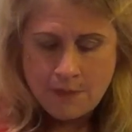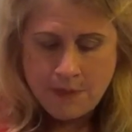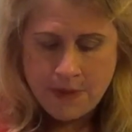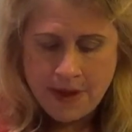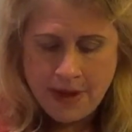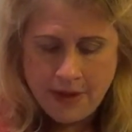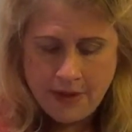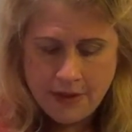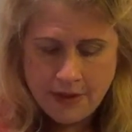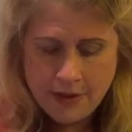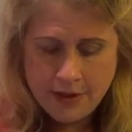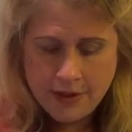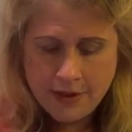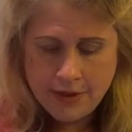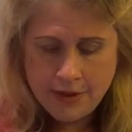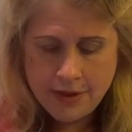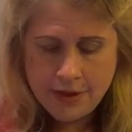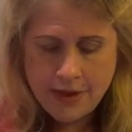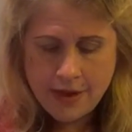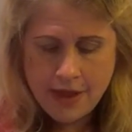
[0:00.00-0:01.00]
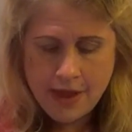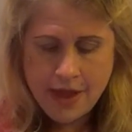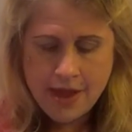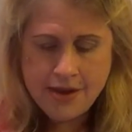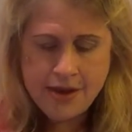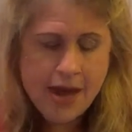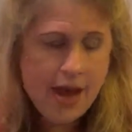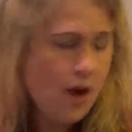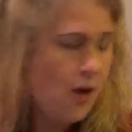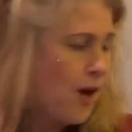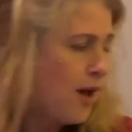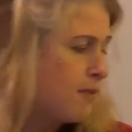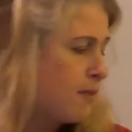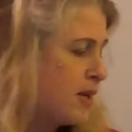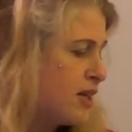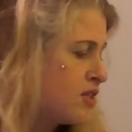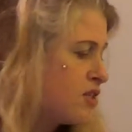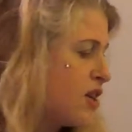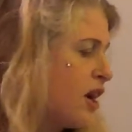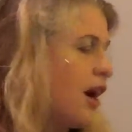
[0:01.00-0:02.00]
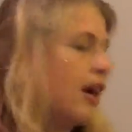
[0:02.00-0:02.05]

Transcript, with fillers: Well, and now I want to